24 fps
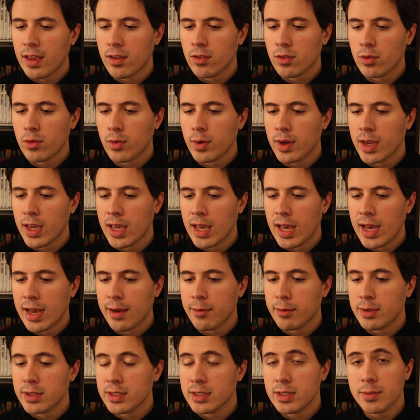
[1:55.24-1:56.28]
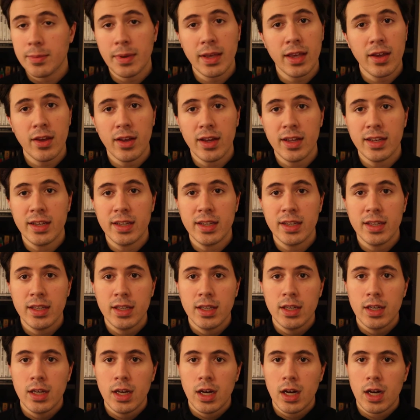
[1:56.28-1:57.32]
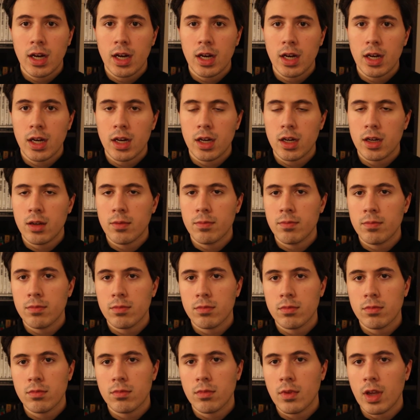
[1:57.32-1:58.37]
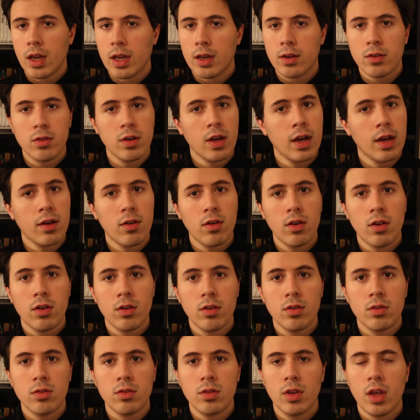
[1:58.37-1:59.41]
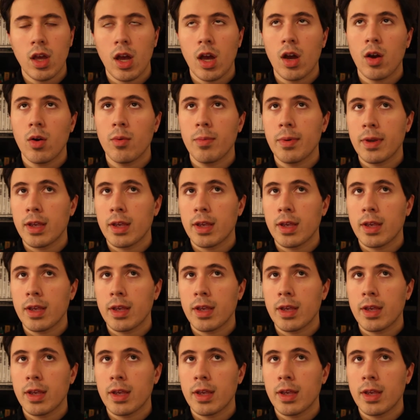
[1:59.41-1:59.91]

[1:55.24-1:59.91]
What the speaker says: Phase 3? I want it to be good. I don't know how long it'll go